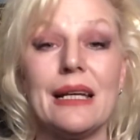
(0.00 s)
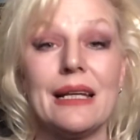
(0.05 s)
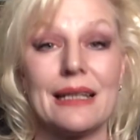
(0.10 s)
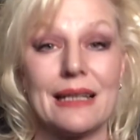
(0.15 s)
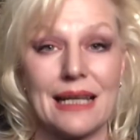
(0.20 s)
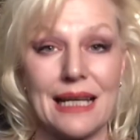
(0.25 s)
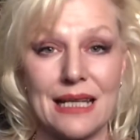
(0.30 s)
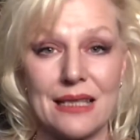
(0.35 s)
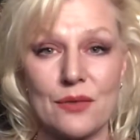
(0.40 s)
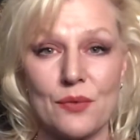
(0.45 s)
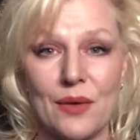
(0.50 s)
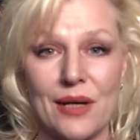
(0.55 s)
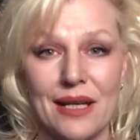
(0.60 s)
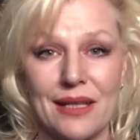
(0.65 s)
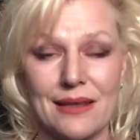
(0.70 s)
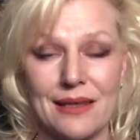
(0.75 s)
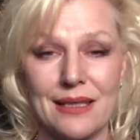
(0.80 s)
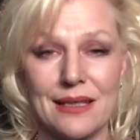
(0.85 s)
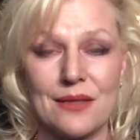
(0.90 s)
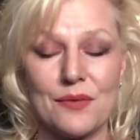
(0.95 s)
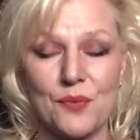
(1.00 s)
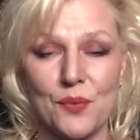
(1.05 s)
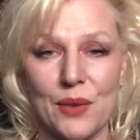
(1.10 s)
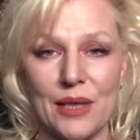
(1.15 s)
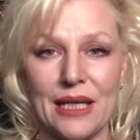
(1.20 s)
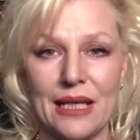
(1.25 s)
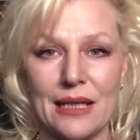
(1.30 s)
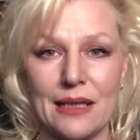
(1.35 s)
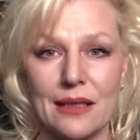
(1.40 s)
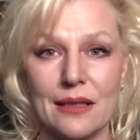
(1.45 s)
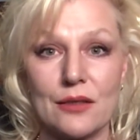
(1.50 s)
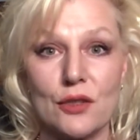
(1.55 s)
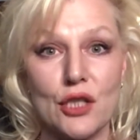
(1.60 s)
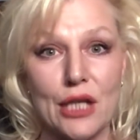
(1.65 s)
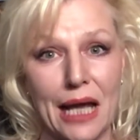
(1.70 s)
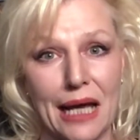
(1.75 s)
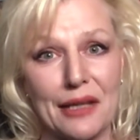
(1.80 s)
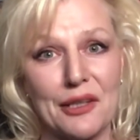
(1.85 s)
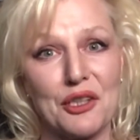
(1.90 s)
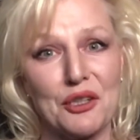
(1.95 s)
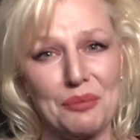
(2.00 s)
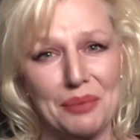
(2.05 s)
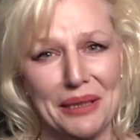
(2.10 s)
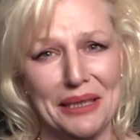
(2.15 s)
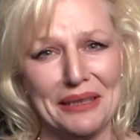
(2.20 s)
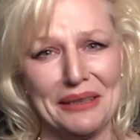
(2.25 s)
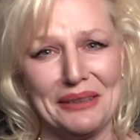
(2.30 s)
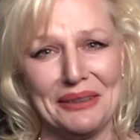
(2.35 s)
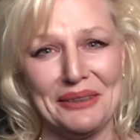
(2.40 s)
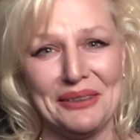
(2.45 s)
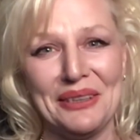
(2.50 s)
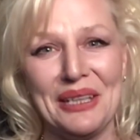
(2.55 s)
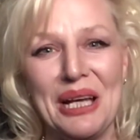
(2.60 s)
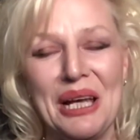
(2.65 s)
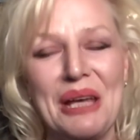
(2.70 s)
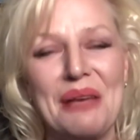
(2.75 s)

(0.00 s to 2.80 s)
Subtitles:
Guess what? This week, check your bill